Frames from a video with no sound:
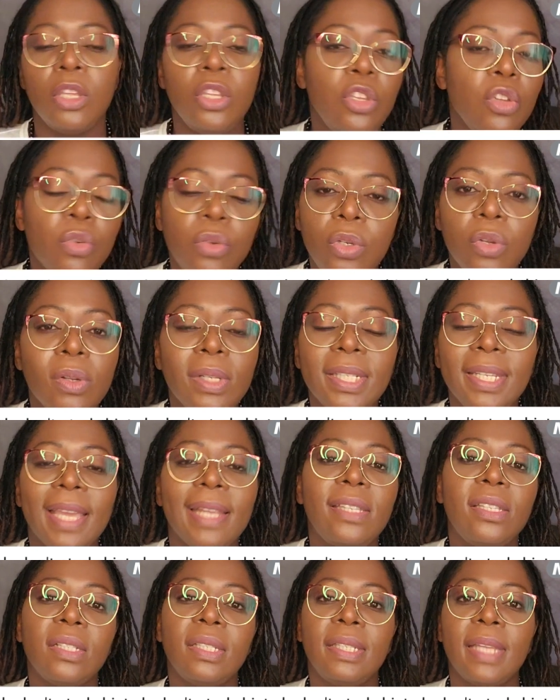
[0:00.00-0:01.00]
You don't
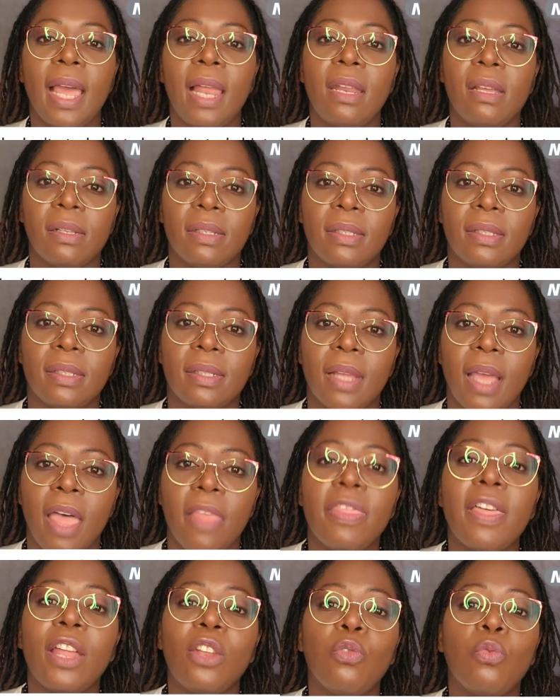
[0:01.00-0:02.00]
get to tell us
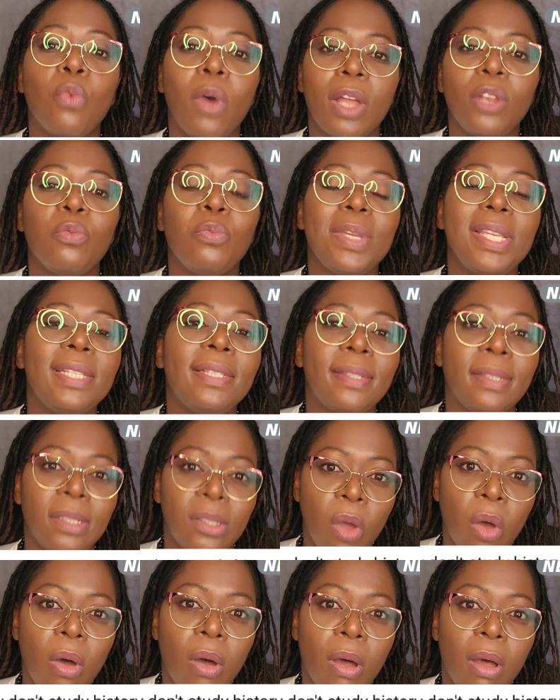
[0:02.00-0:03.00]
that what we
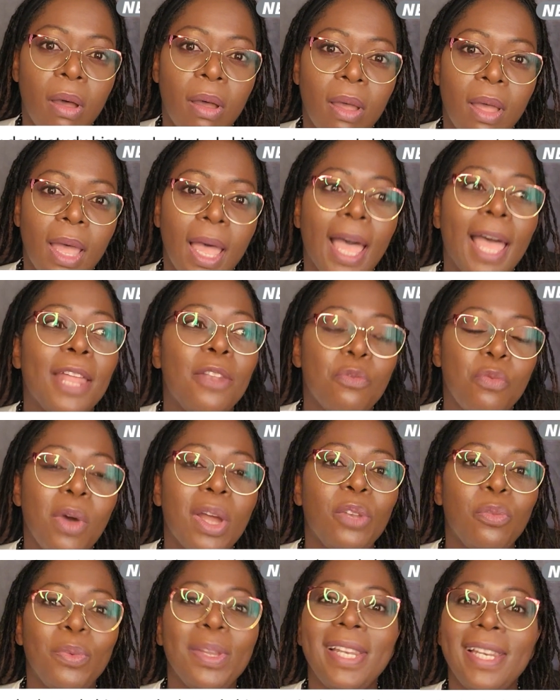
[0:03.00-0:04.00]
saw and
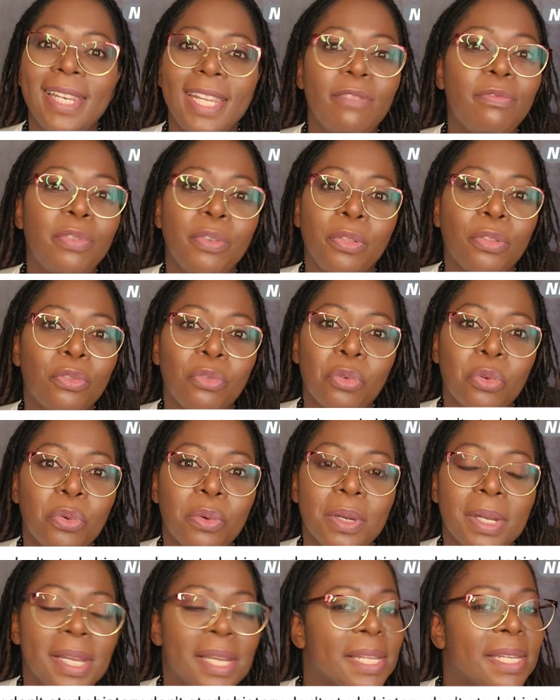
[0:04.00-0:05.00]
what we lived
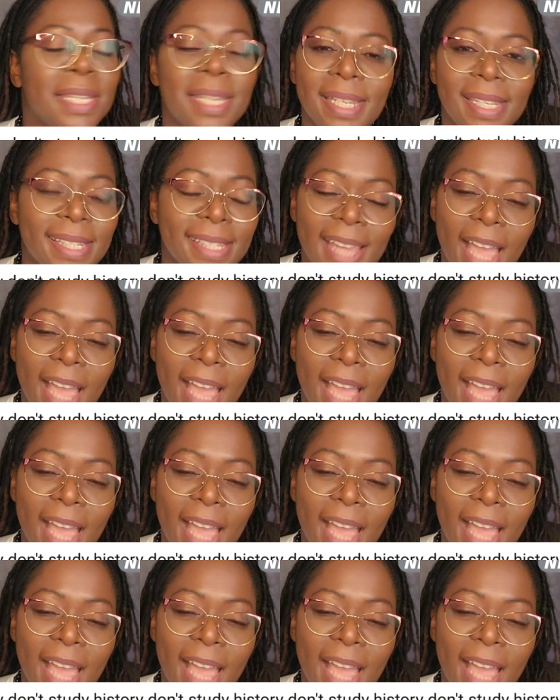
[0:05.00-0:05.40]
through didn't